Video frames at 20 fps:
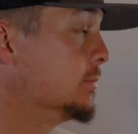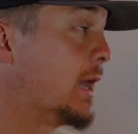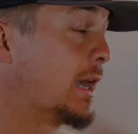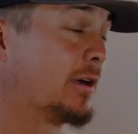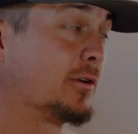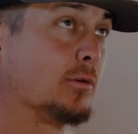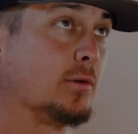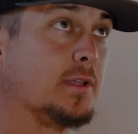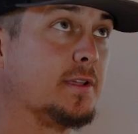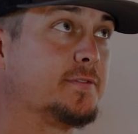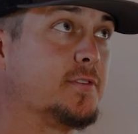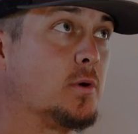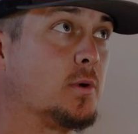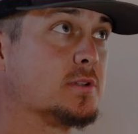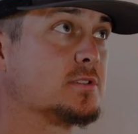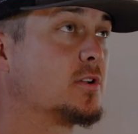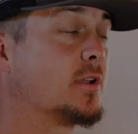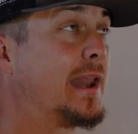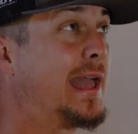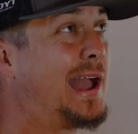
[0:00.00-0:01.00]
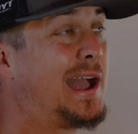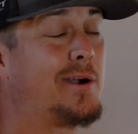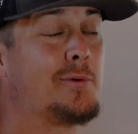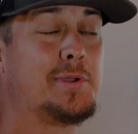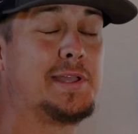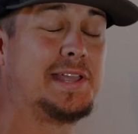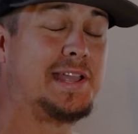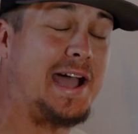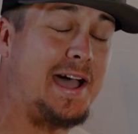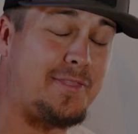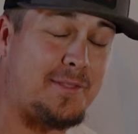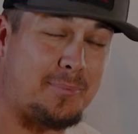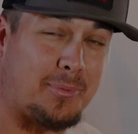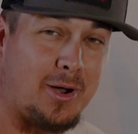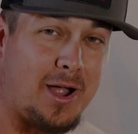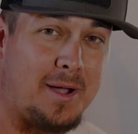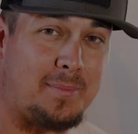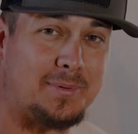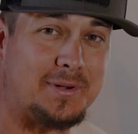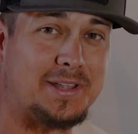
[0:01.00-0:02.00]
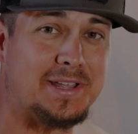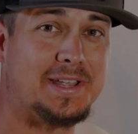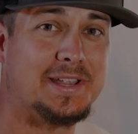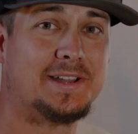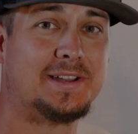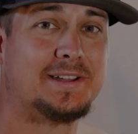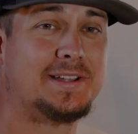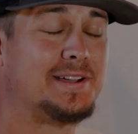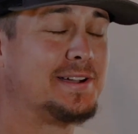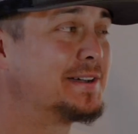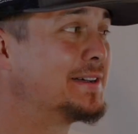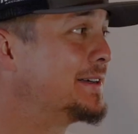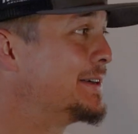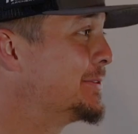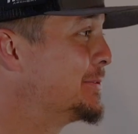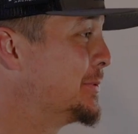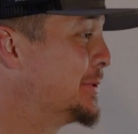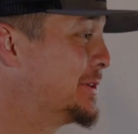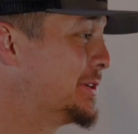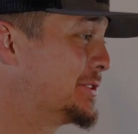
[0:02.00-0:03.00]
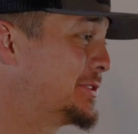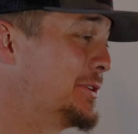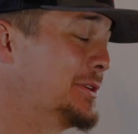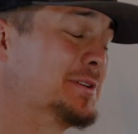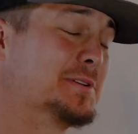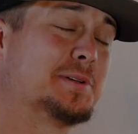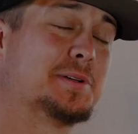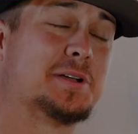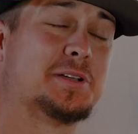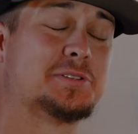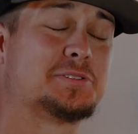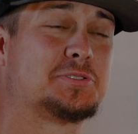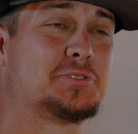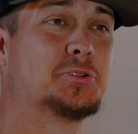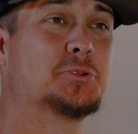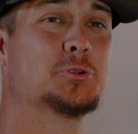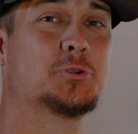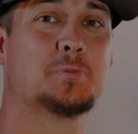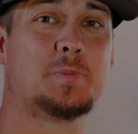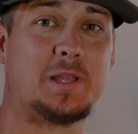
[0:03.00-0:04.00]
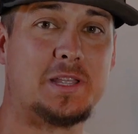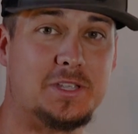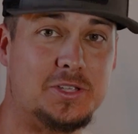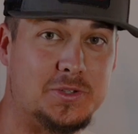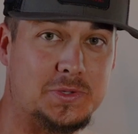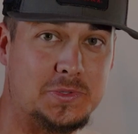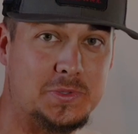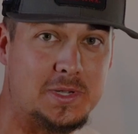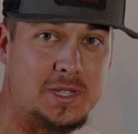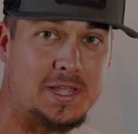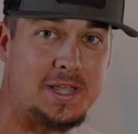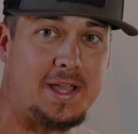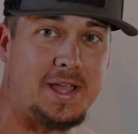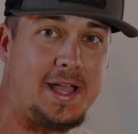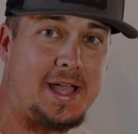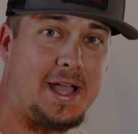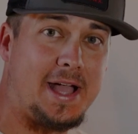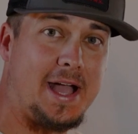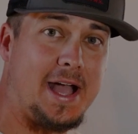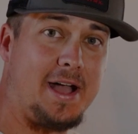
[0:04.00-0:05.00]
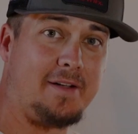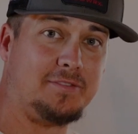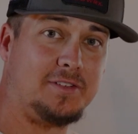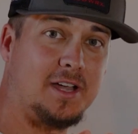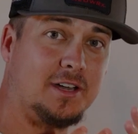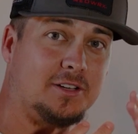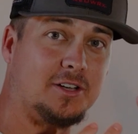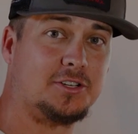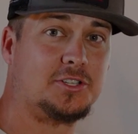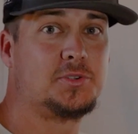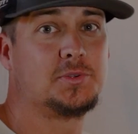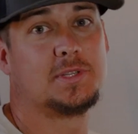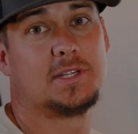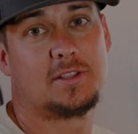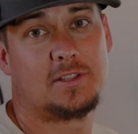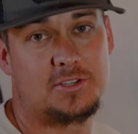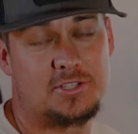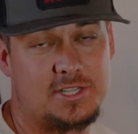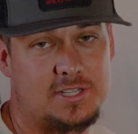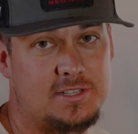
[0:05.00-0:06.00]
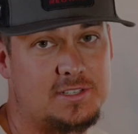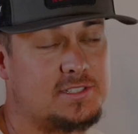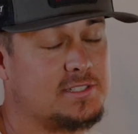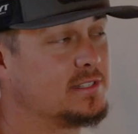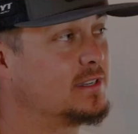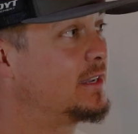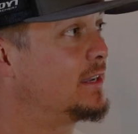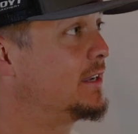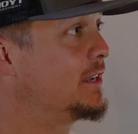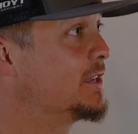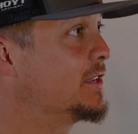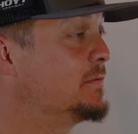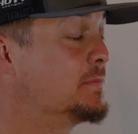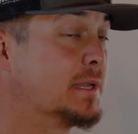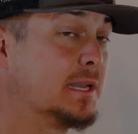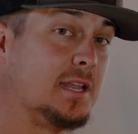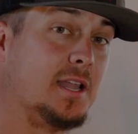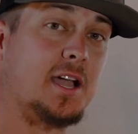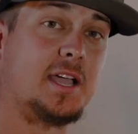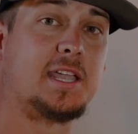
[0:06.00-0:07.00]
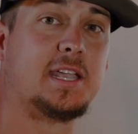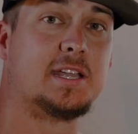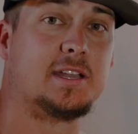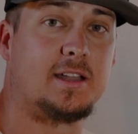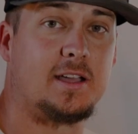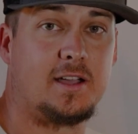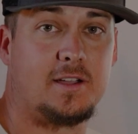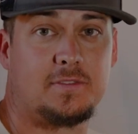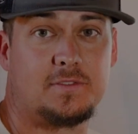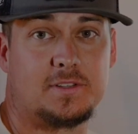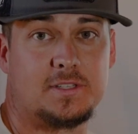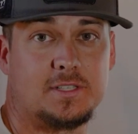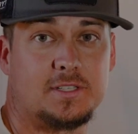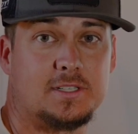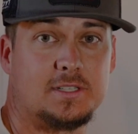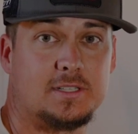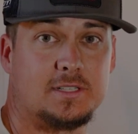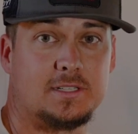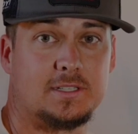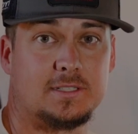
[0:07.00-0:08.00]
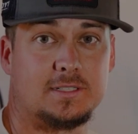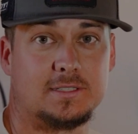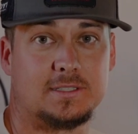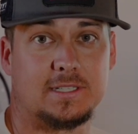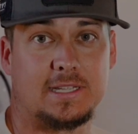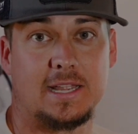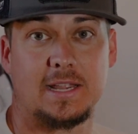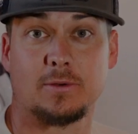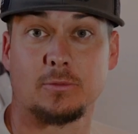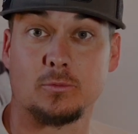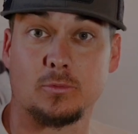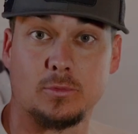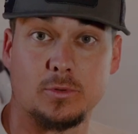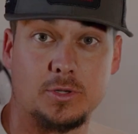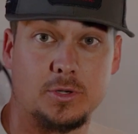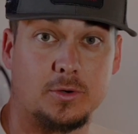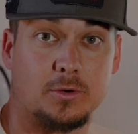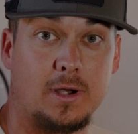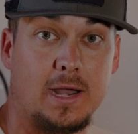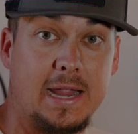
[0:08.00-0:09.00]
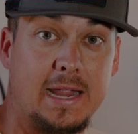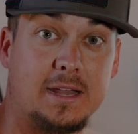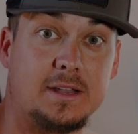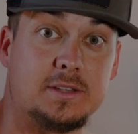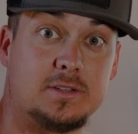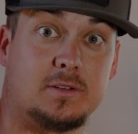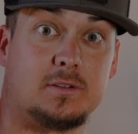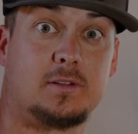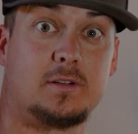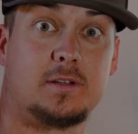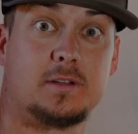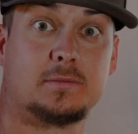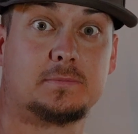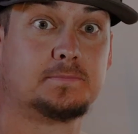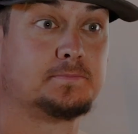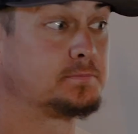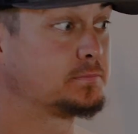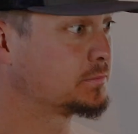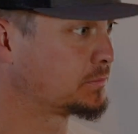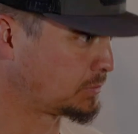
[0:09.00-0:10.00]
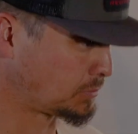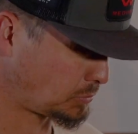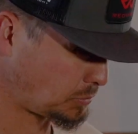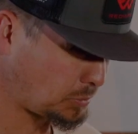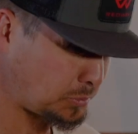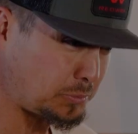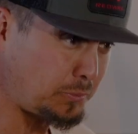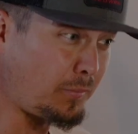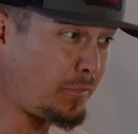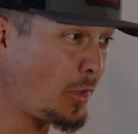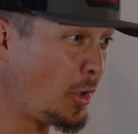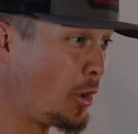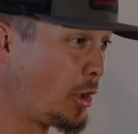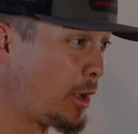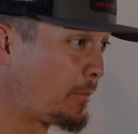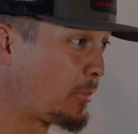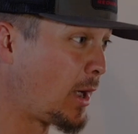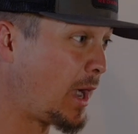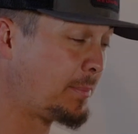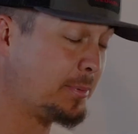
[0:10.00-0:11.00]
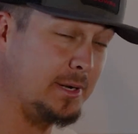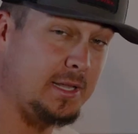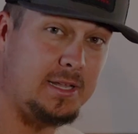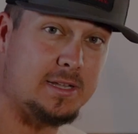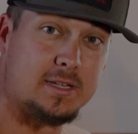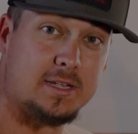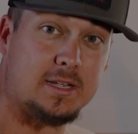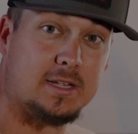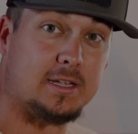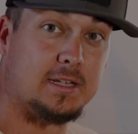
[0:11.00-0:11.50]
not going to really focus on how we got the property. We're just going to assume that you have done your due diligence. You've been lucky enough to get your hands on a property,